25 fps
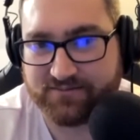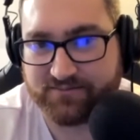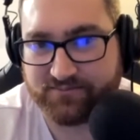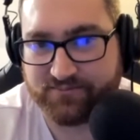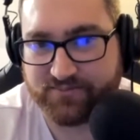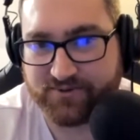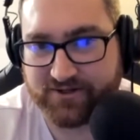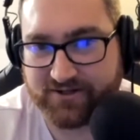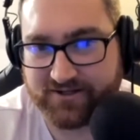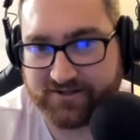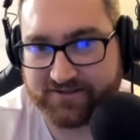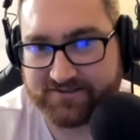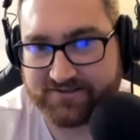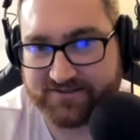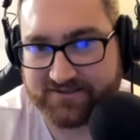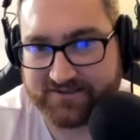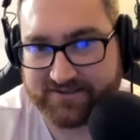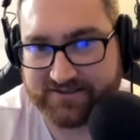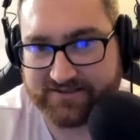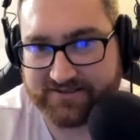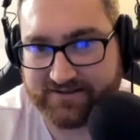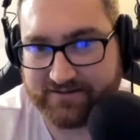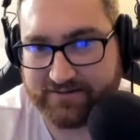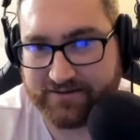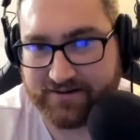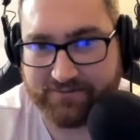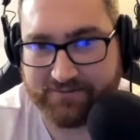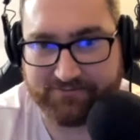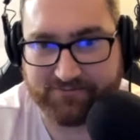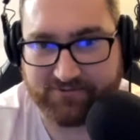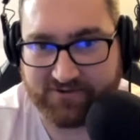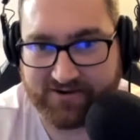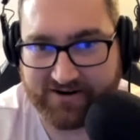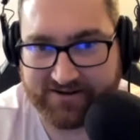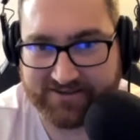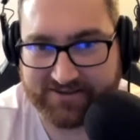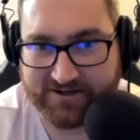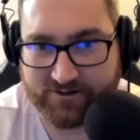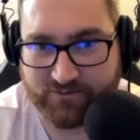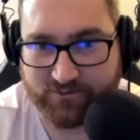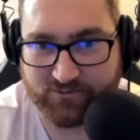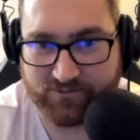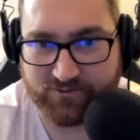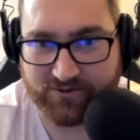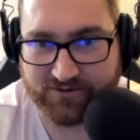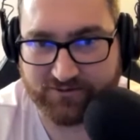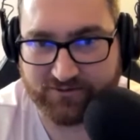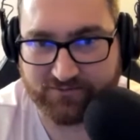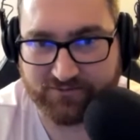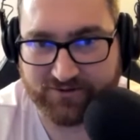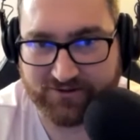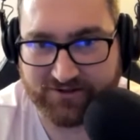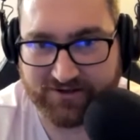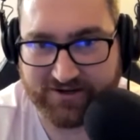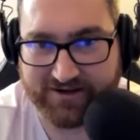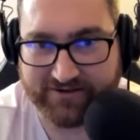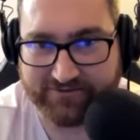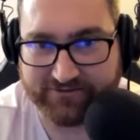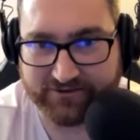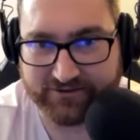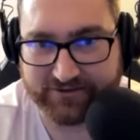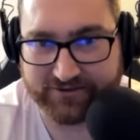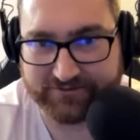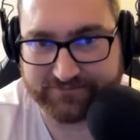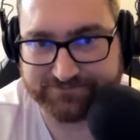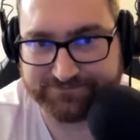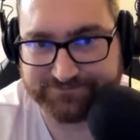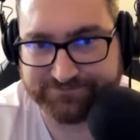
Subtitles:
But I'm right there with Hovland.